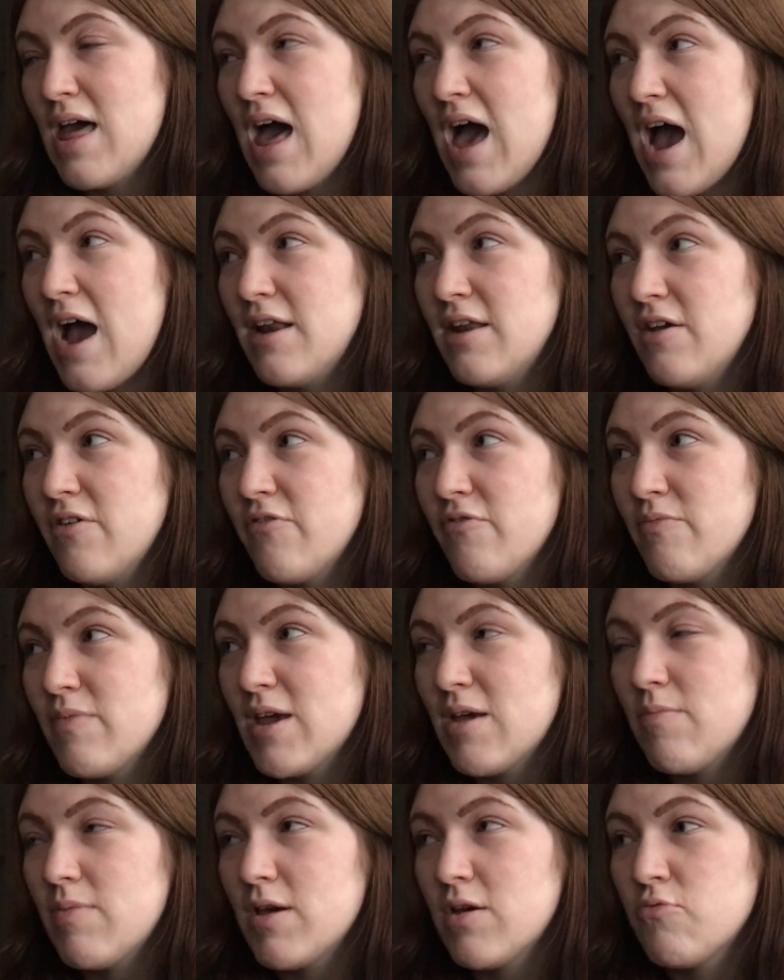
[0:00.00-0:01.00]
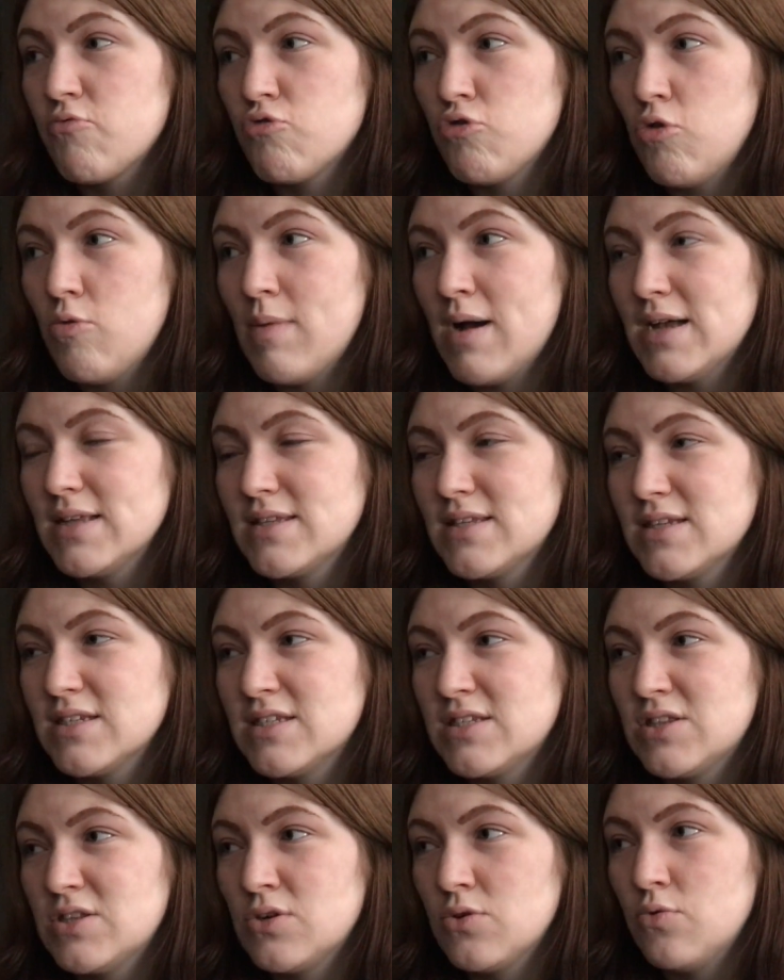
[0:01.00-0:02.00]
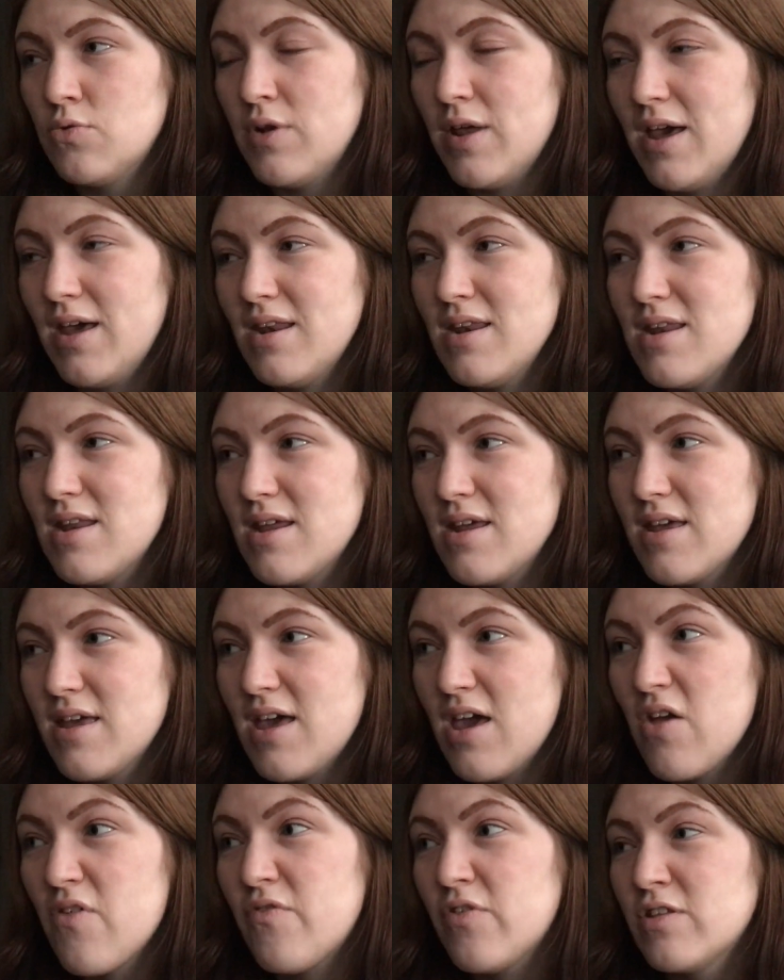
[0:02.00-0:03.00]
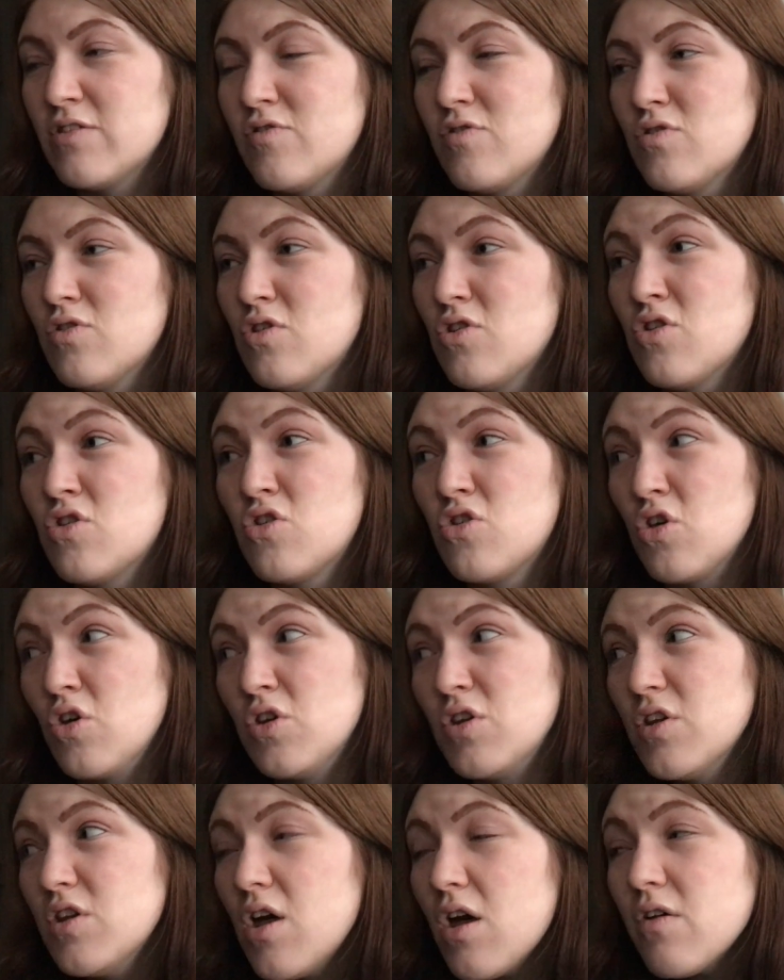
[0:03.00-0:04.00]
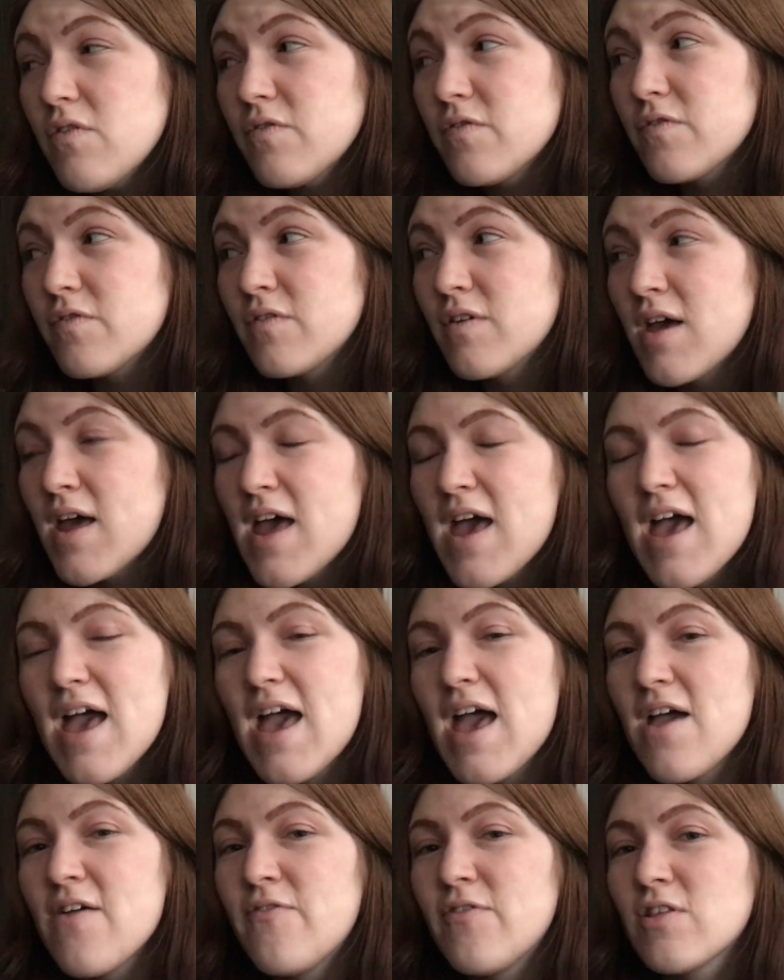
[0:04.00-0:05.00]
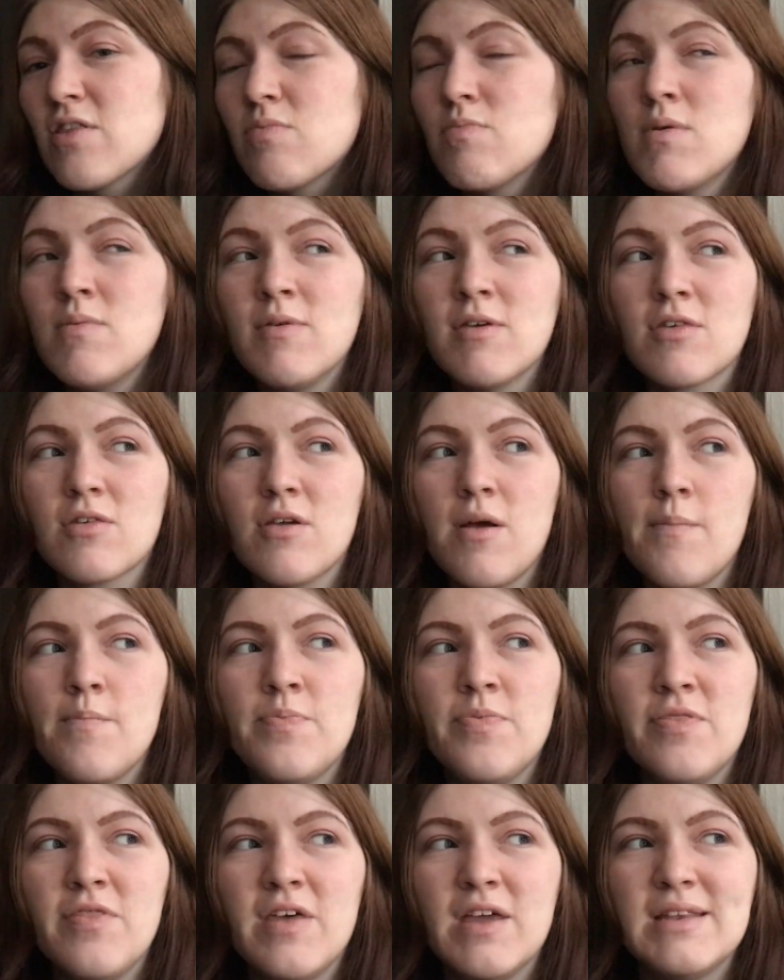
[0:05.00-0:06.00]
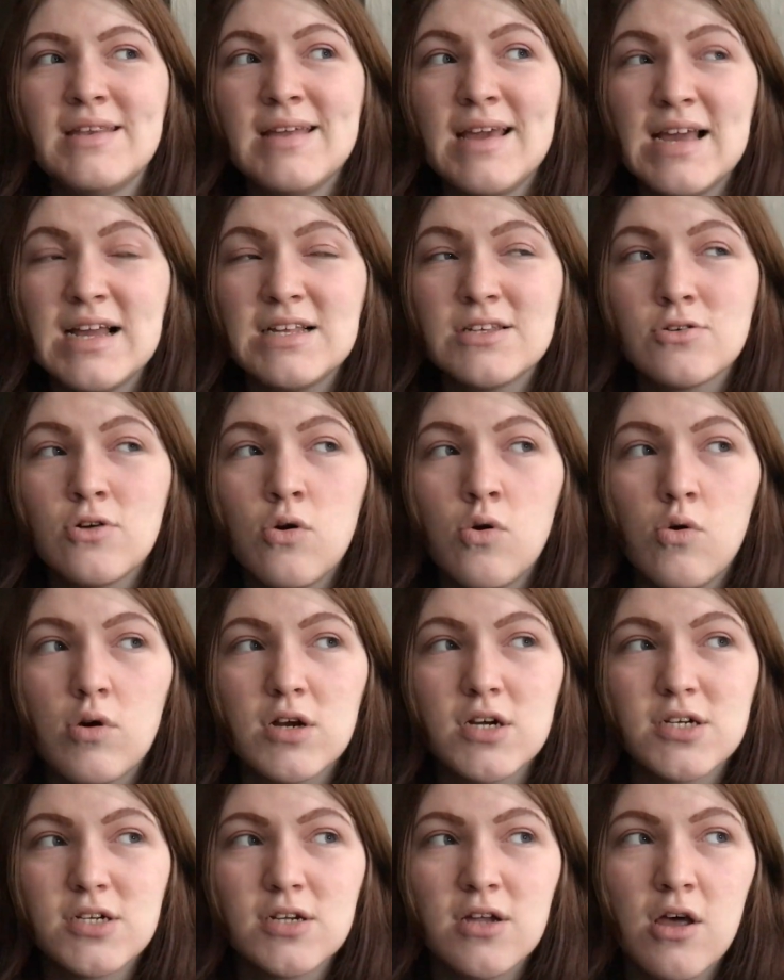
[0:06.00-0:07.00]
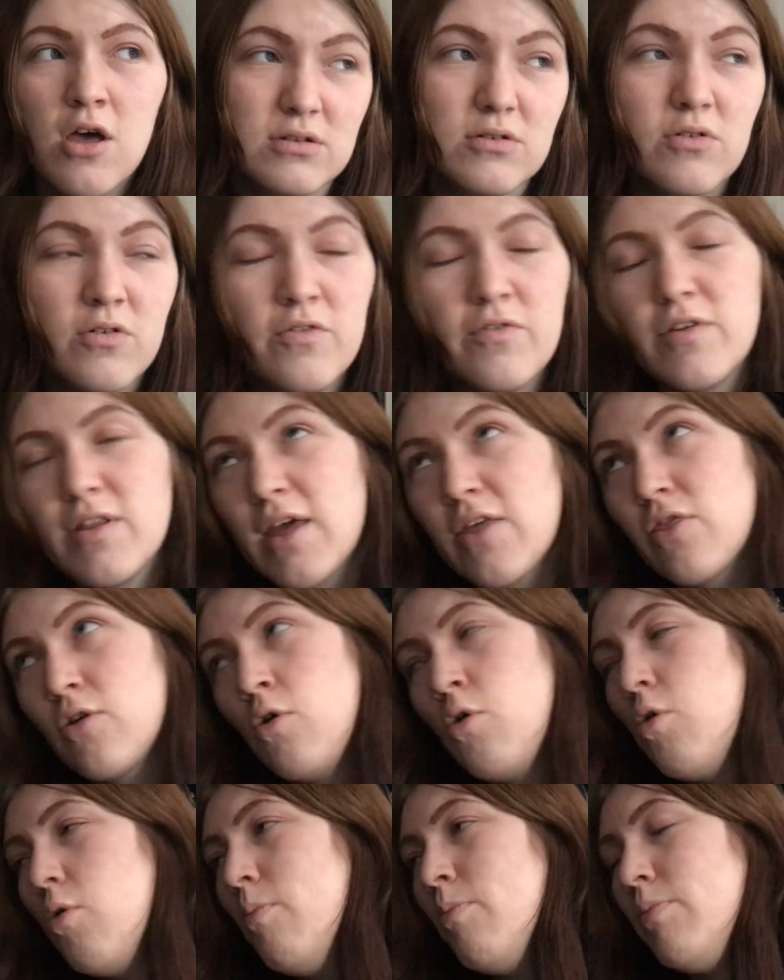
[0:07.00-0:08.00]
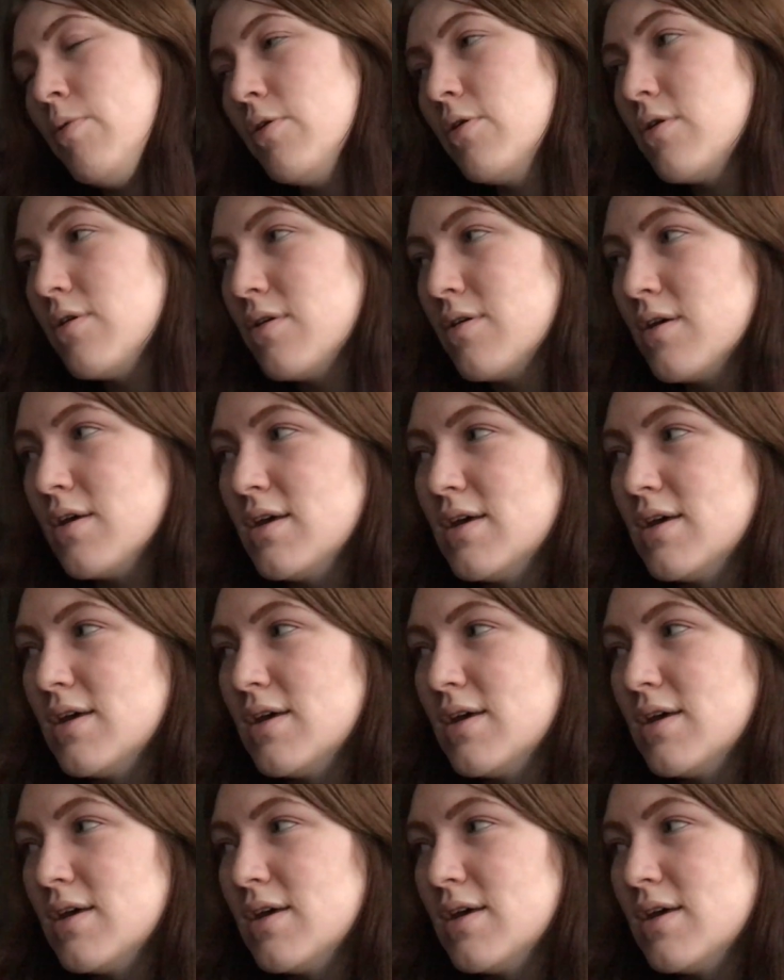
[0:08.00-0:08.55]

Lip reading: And if maybe romance is thrown in, if it's good enough, if it's maybe something that takes course over like the whole book,